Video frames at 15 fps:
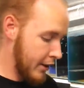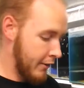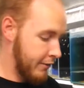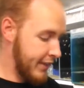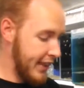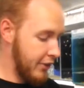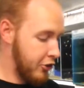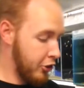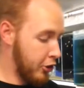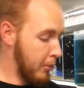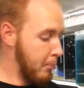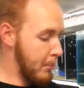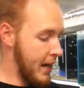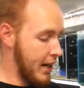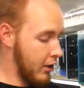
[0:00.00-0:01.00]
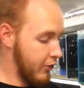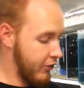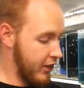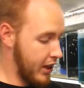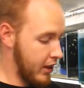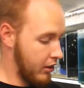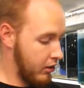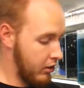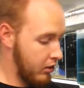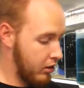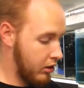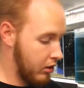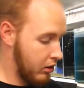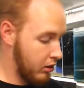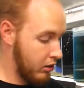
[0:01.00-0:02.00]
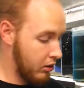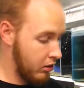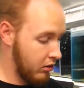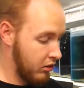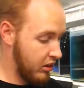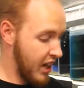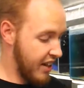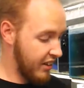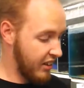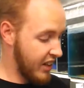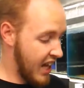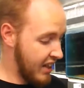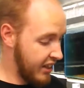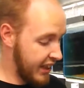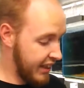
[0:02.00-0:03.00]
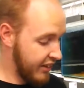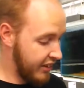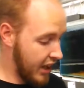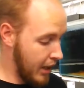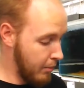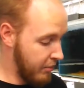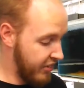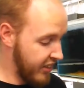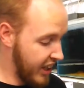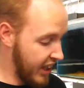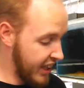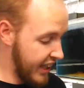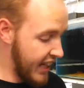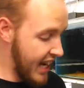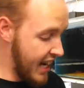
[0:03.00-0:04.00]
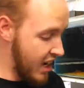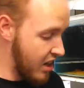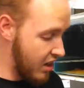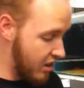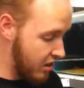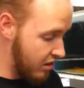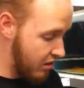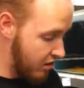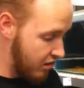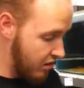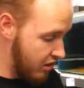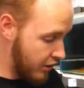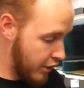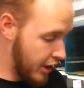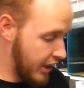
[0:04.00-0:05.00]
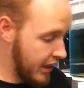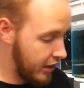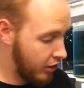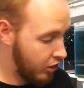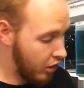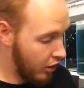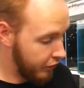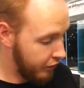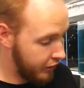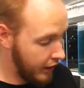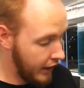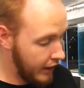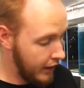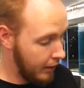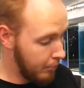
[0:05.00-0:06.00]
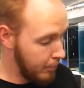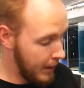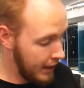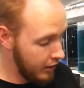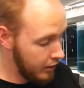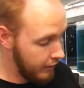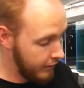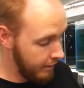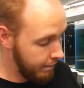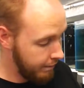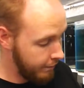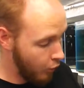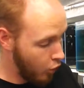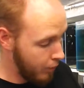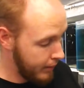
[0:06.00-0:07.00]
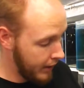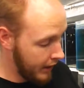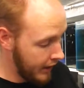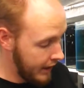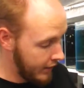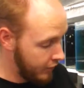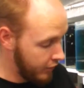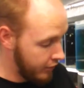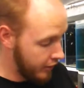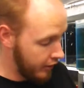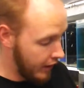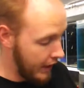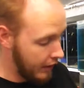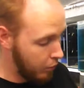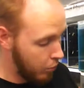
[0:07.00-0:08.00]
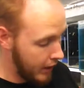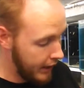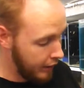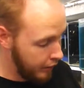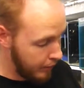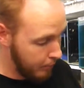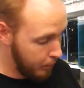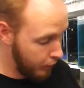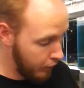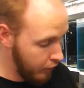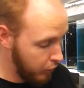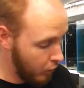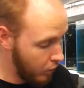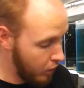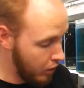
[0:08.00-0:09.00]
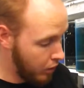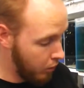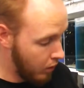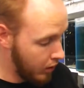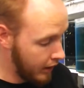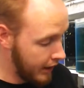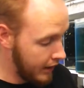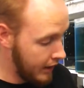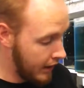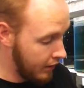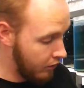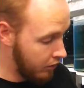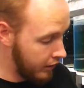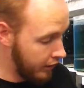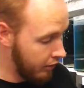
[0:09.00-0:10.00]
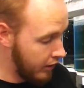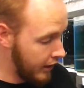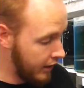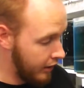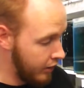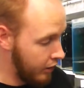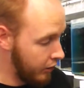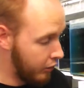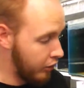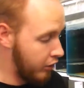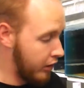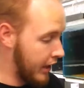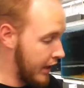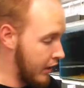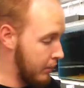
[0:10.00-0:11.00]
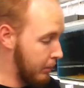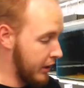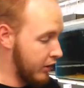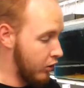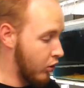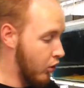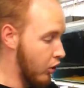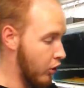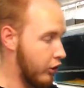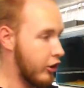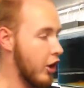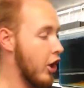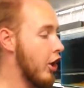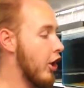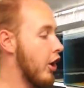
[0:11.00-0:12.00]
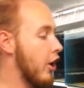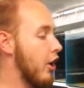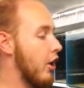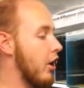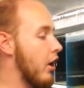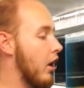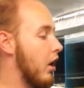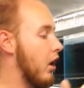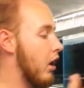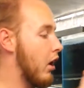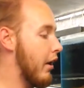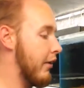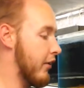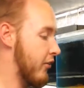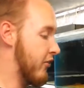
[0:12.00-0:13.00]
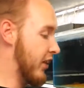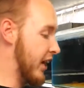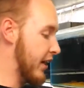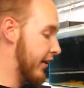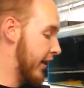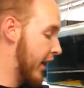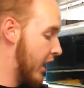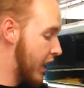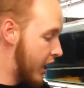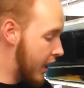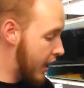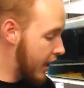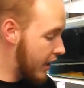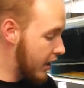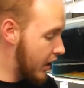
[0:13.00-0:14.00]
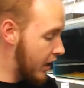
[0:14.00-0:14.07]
Features and benefits. Says exactly the same thing again. Unique soft sinking pellet formulation, less waste, improved water quality, natural ingredients, sustainably sourced. The feeding guide.